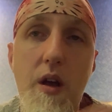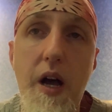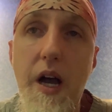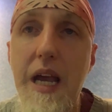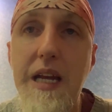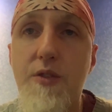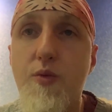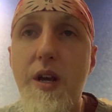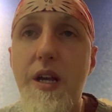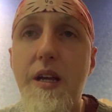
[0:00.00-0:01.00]
uh,
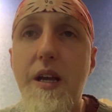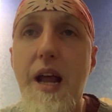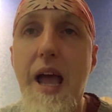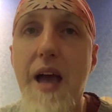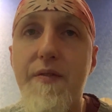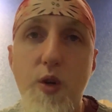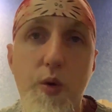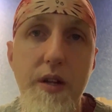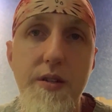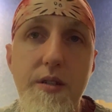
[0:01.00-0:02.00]
83 and a half
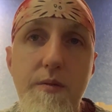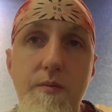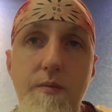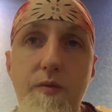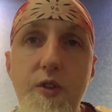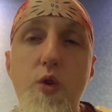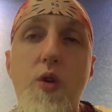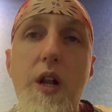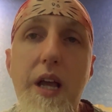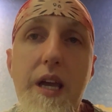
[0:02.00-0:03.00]
tokens. You
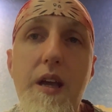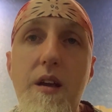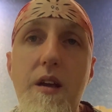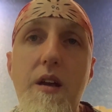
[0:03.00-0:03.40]
click